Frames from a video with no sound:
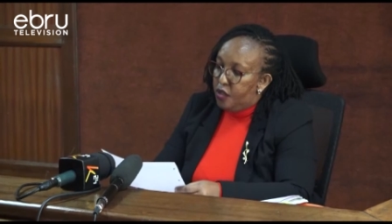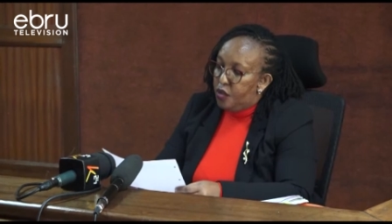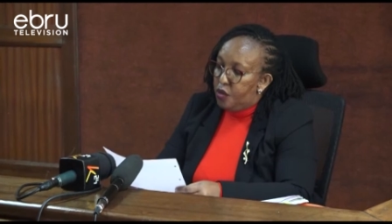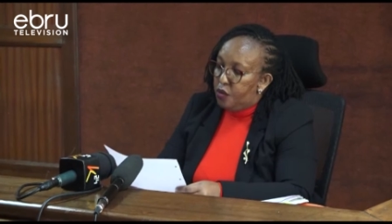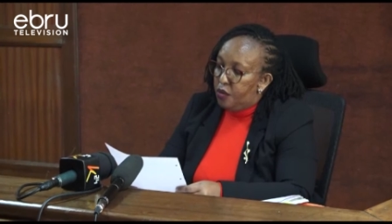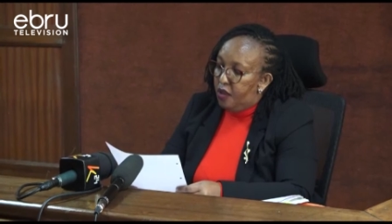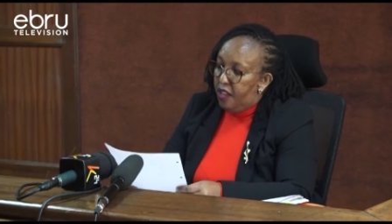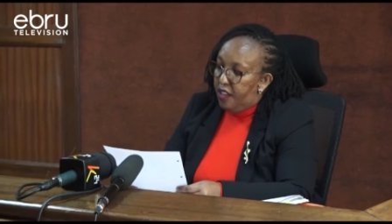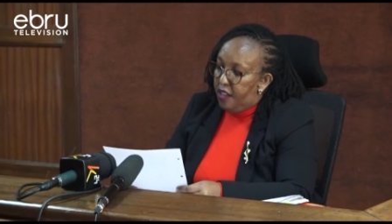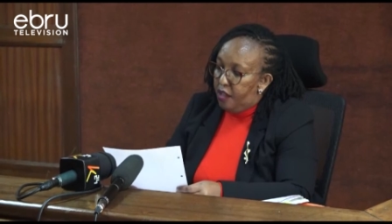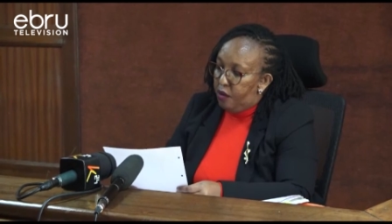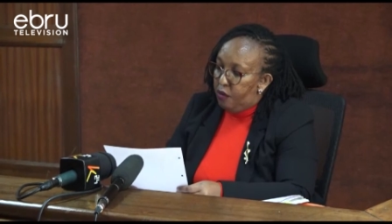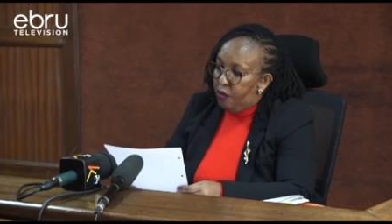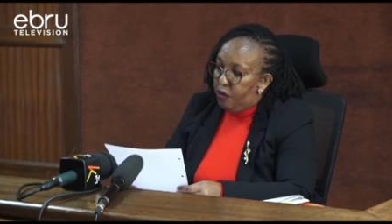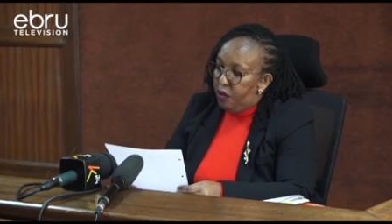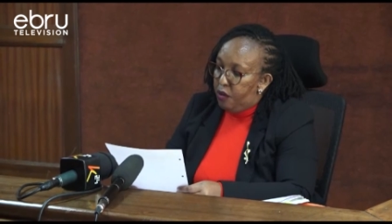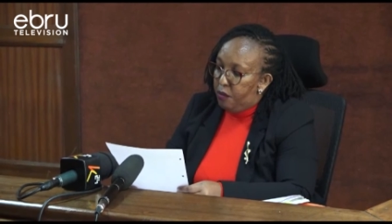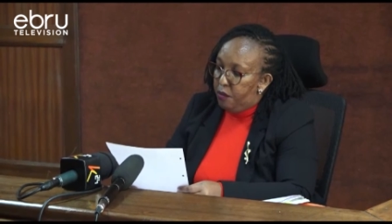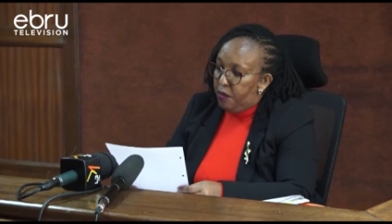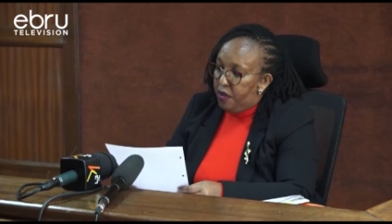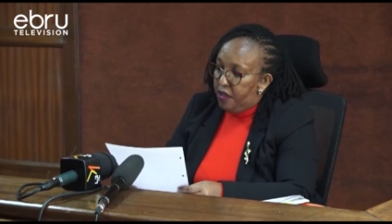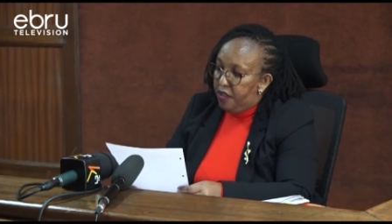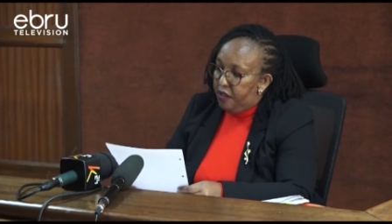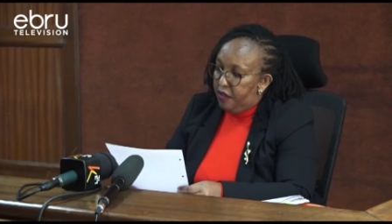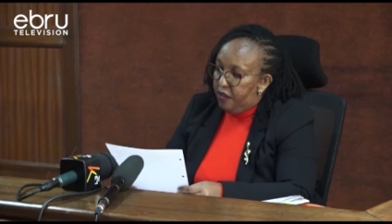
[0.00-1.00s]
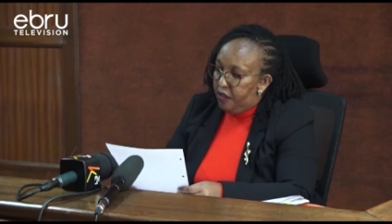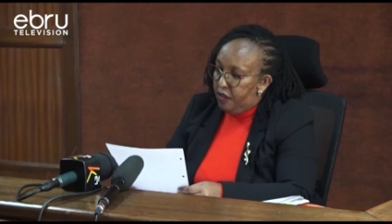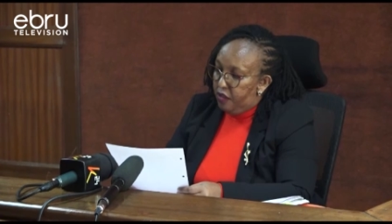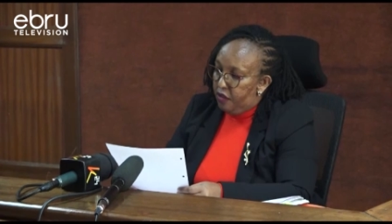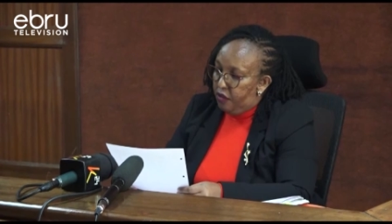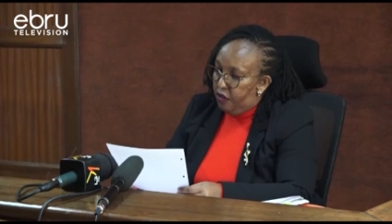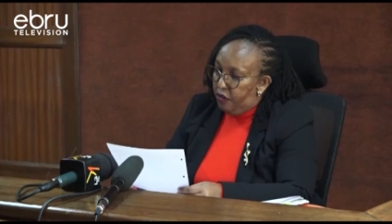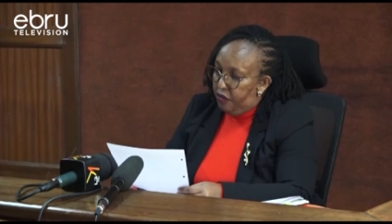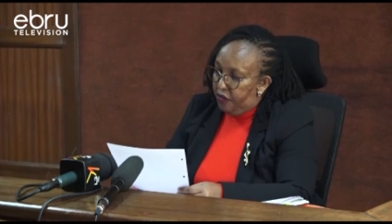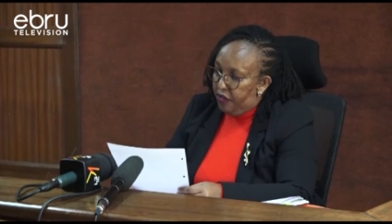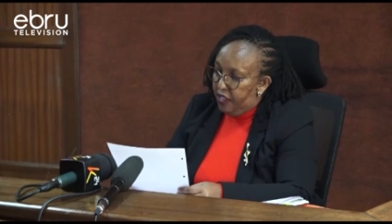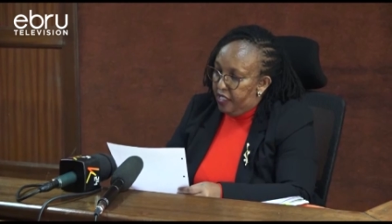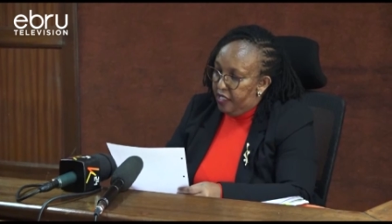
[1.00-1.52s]
to other would-be
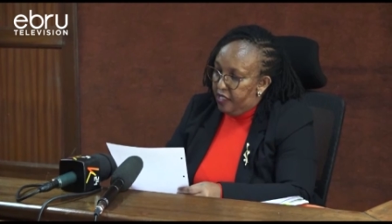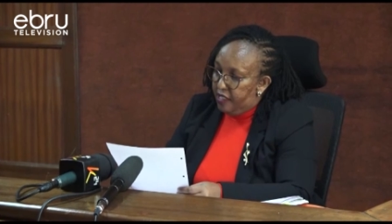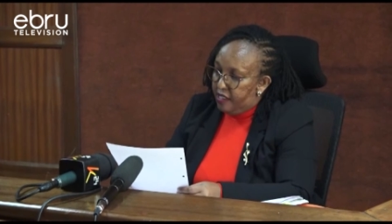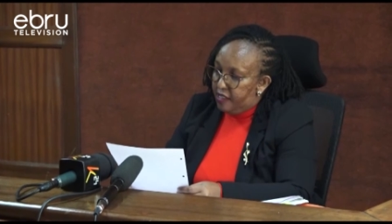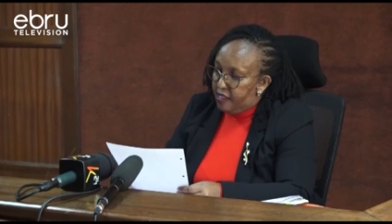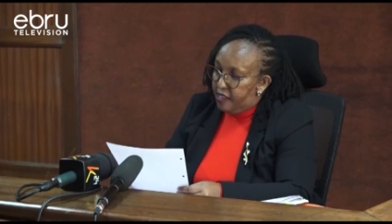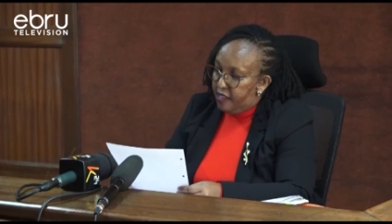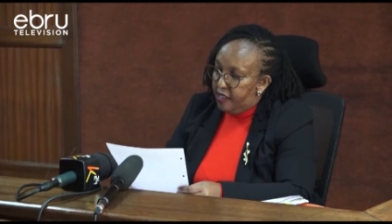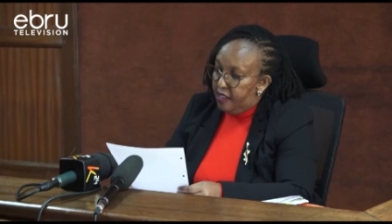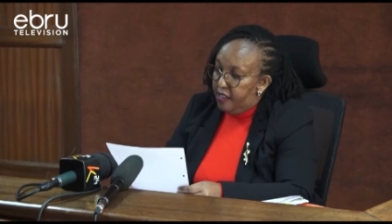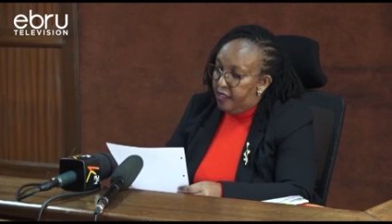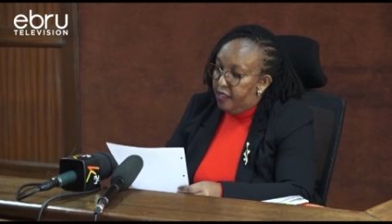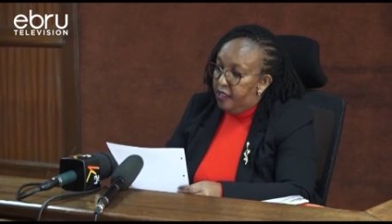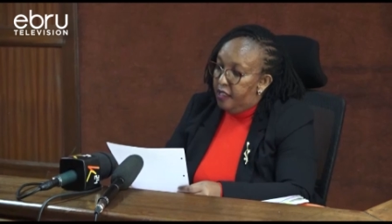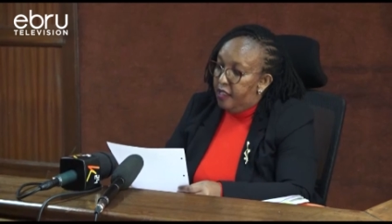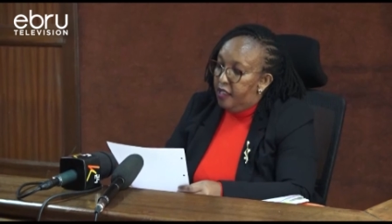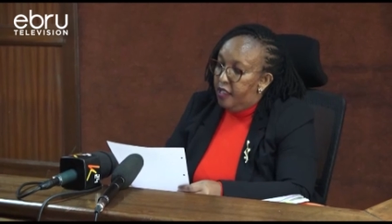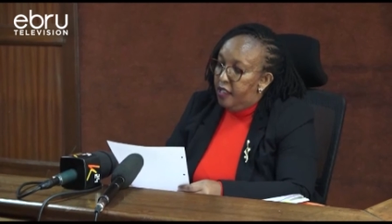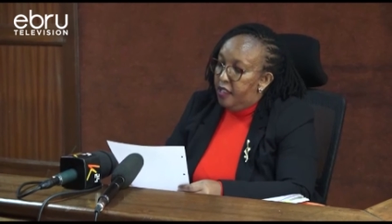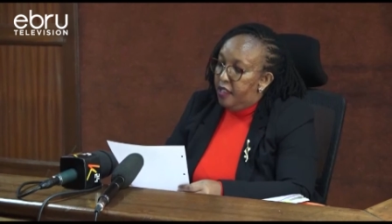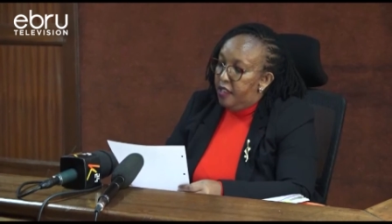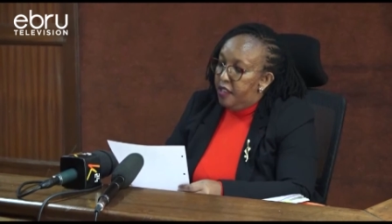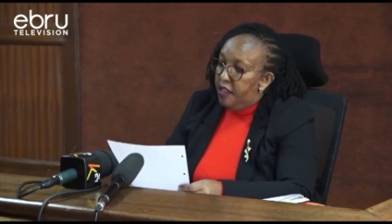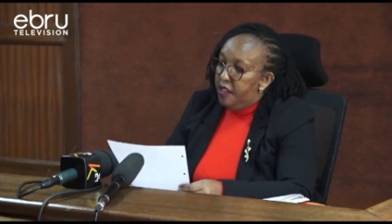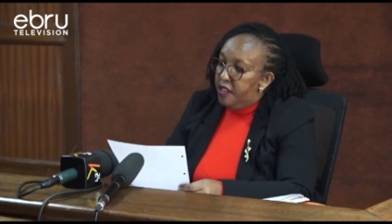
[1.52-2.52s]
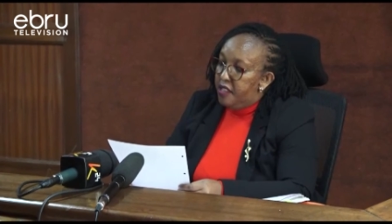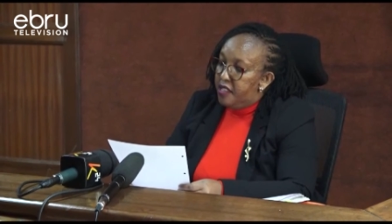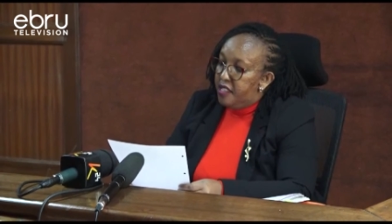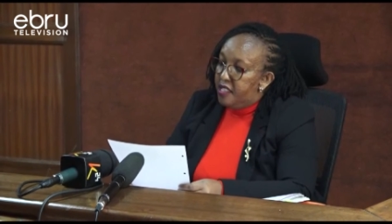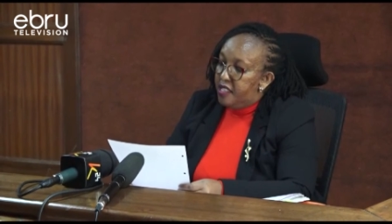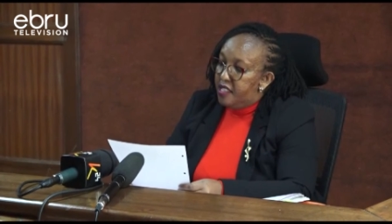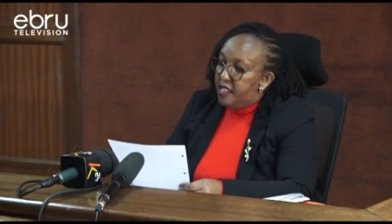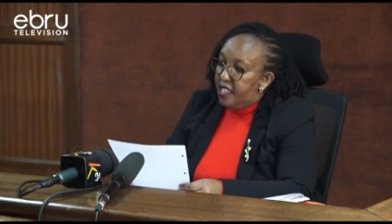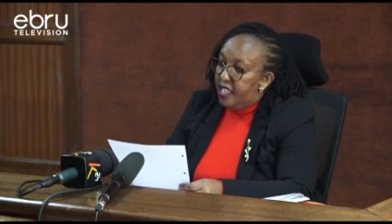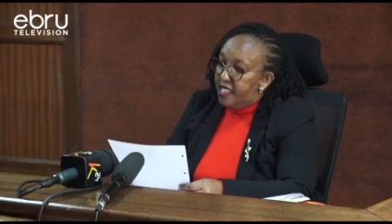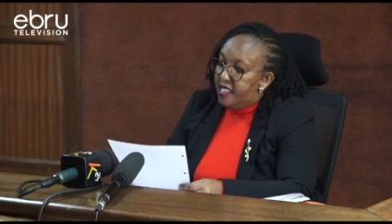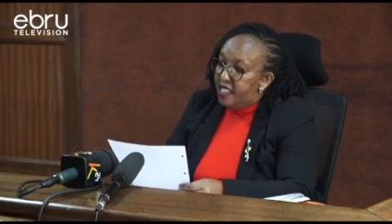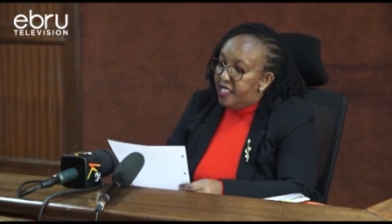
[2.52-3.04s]
offenders. This
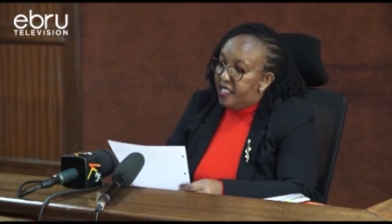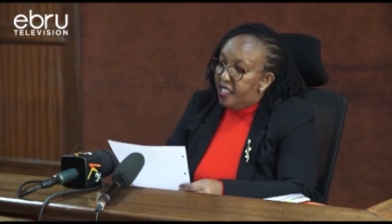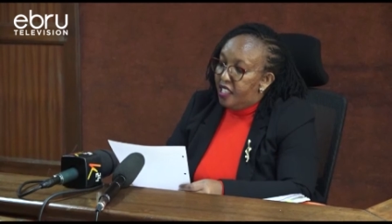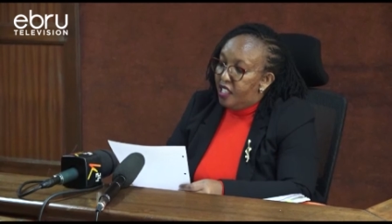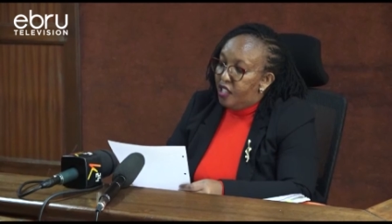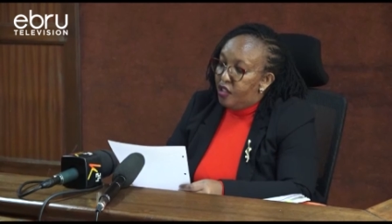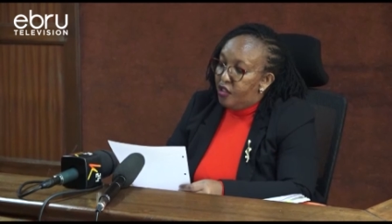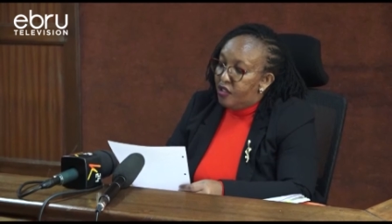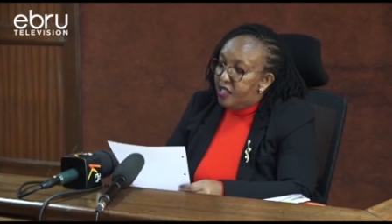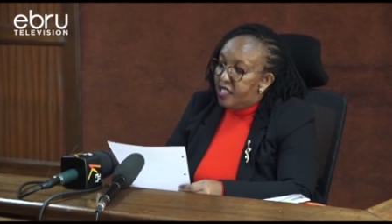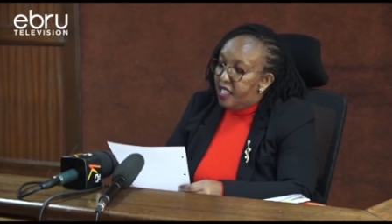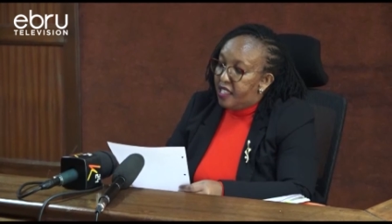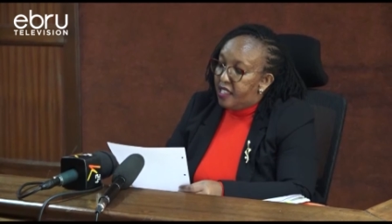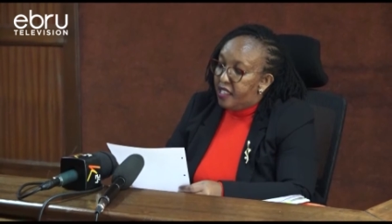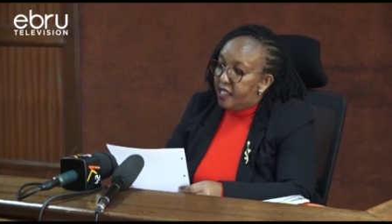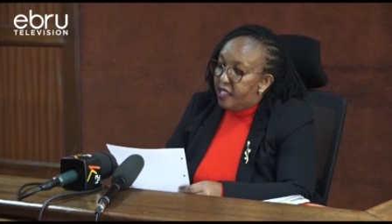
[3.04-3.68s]
is certainly not a